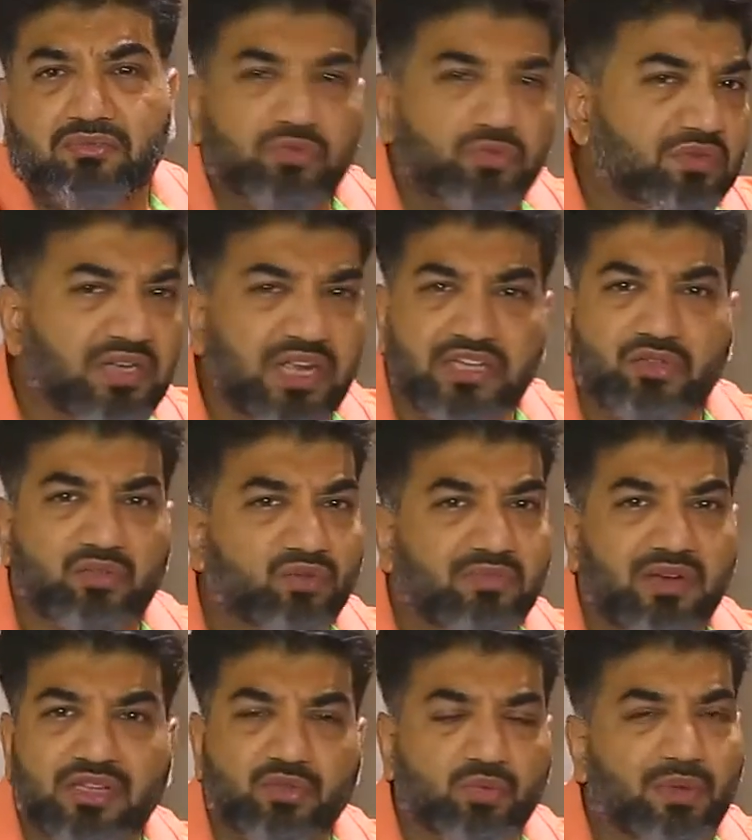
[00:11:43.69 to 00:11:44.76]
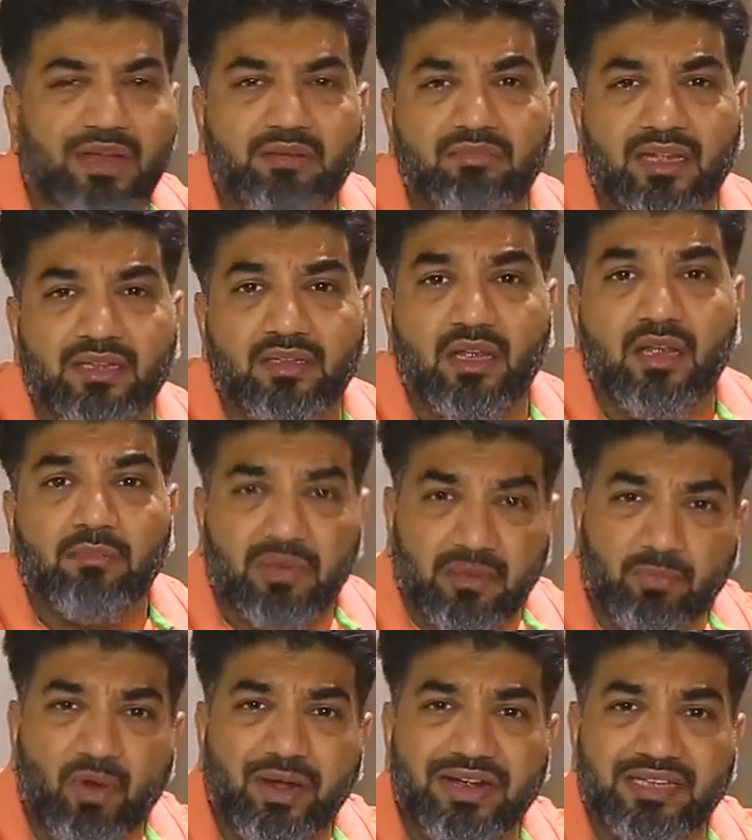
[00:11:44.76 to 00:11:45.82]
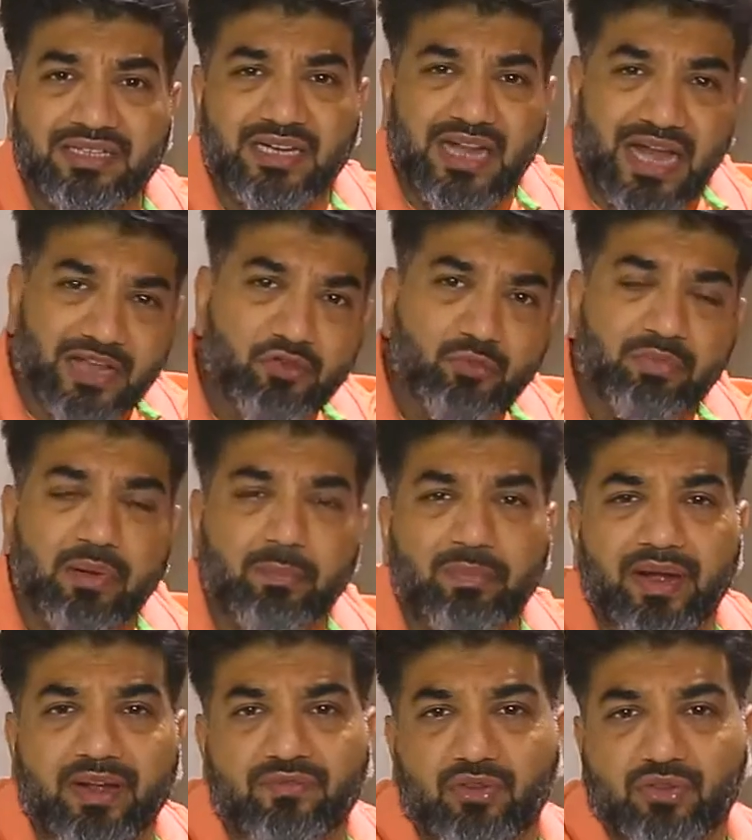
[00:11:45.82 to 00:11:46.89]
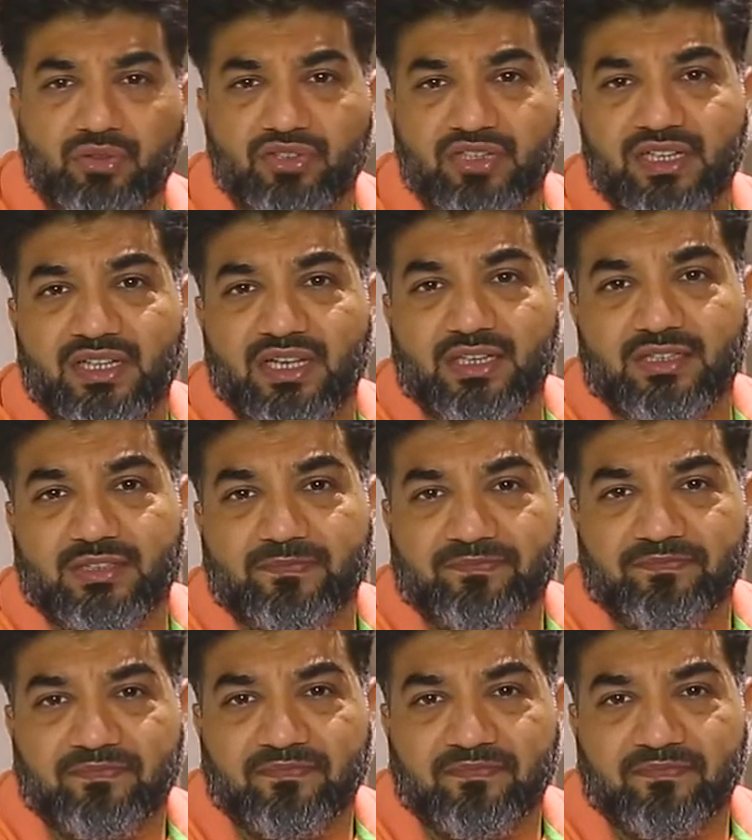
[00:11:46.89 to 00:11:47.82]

two next two months one month but point is that are you prepared for those drs